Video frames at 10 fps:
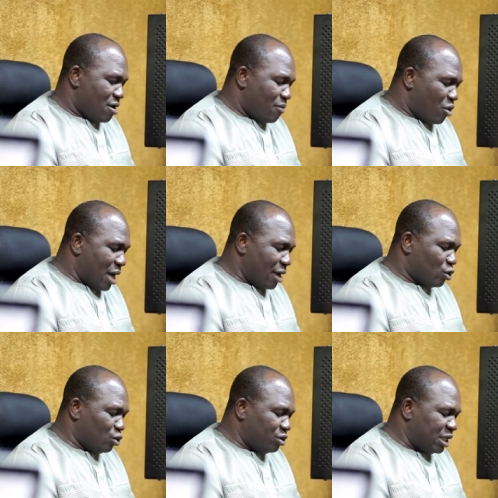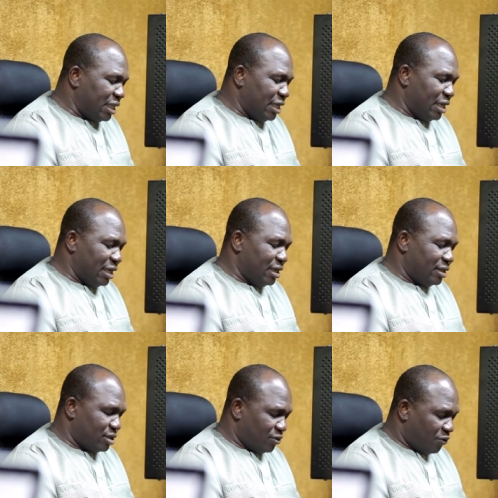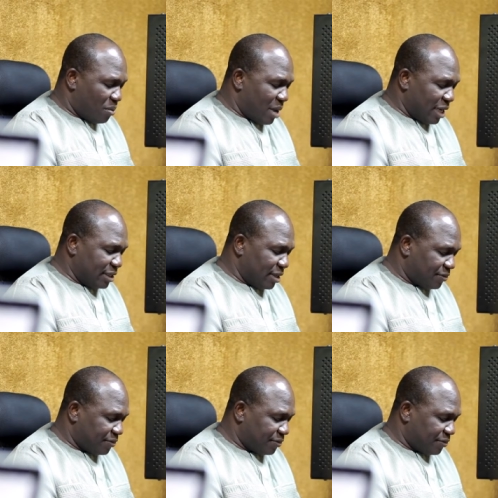But I could see it for myself.